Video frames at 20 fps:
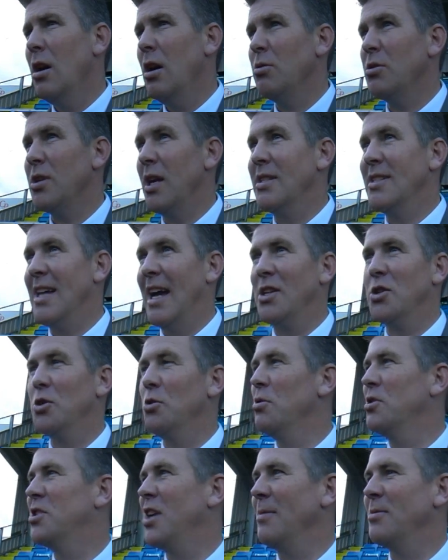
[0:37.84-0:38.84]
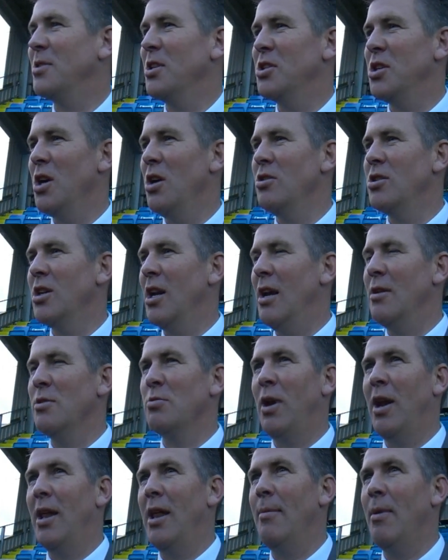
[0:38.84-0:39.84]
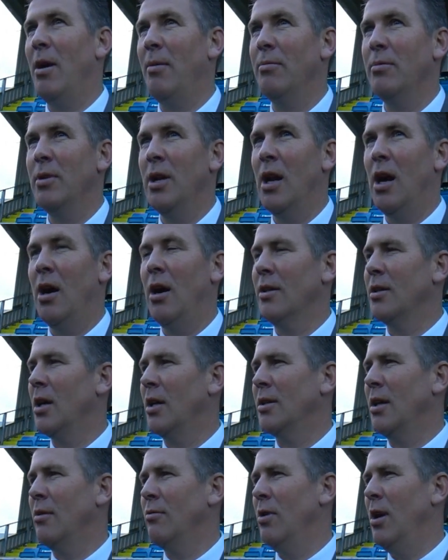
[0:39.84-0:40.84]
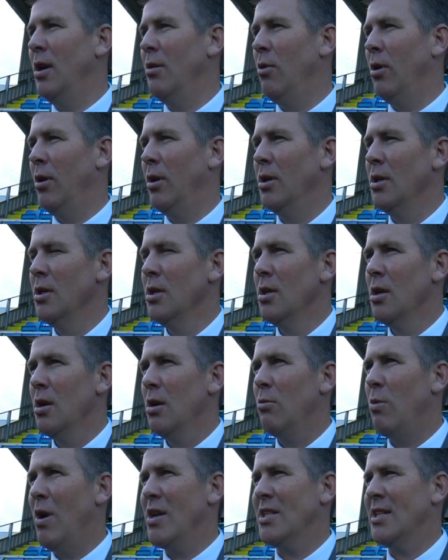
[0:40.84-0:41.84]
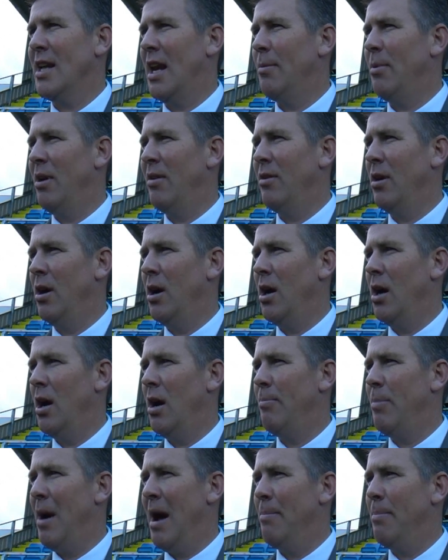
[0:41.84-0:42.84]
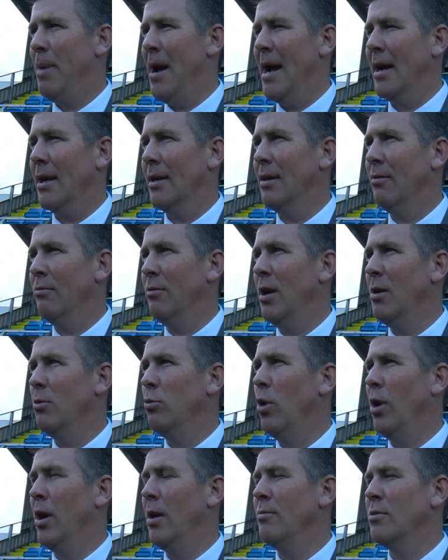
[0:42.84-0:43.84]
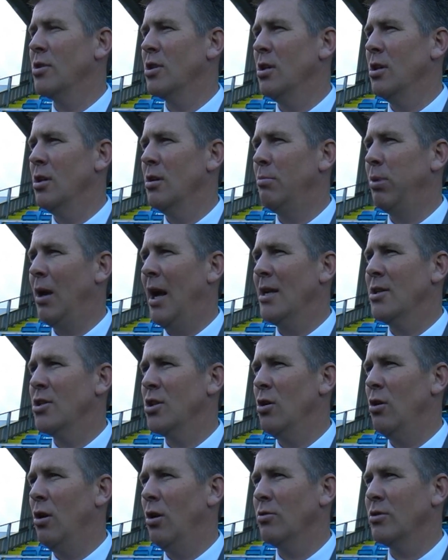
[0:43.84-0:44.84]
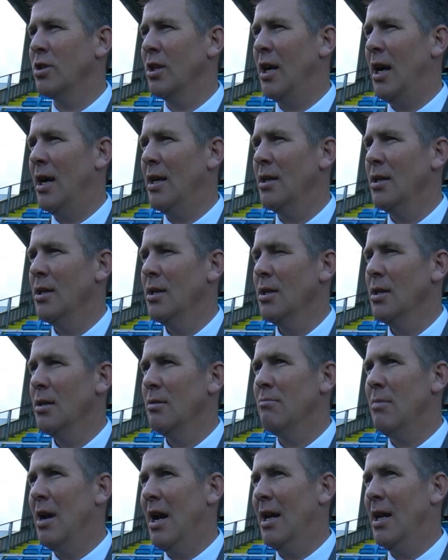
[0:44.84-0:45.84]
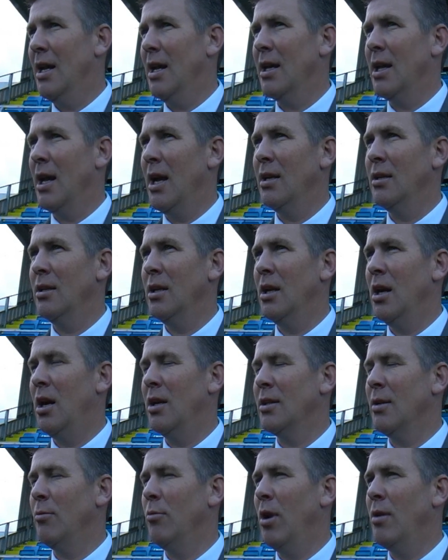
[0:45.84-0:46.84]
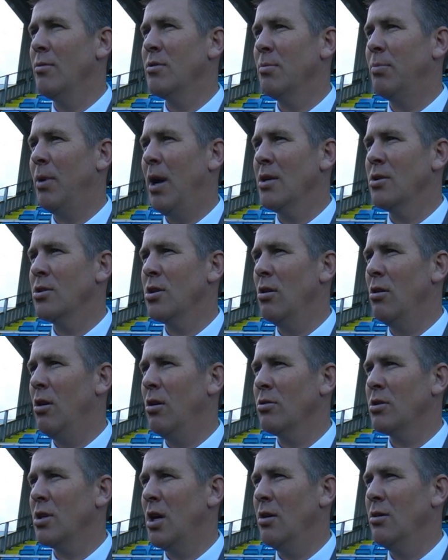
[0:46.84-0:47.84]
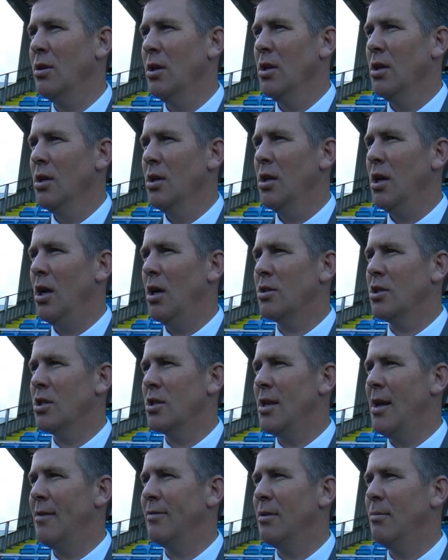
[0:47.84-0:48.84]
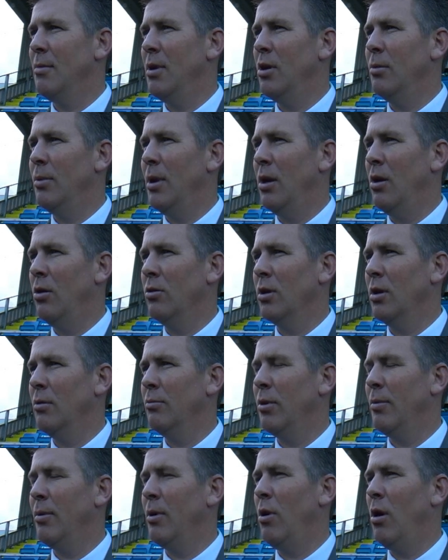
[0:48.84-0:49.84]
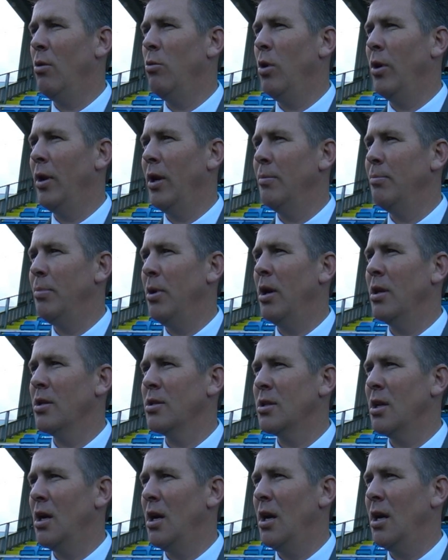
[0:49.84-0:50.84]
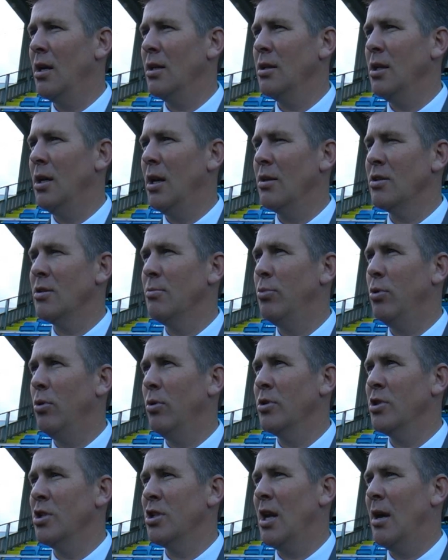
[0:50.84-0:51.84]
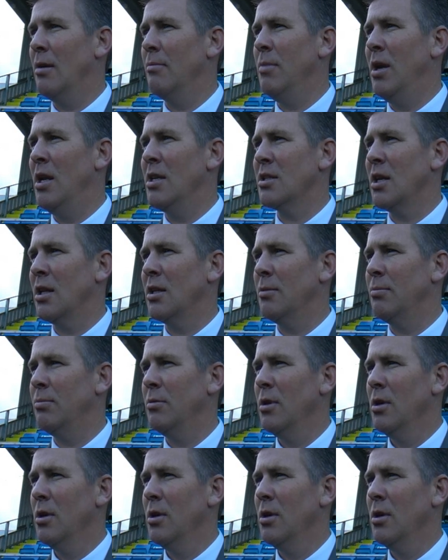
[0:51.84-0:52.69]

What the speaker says: Say tactical substitution. It was one of them. I didn't really want. Wes has had a bit of a bad back. I didn't really want him to play too long today. Manny again. You know, I didn't want him to play too long. So I just left them a little bit longer than probably what I wanted. But you know, it's important just get minutes under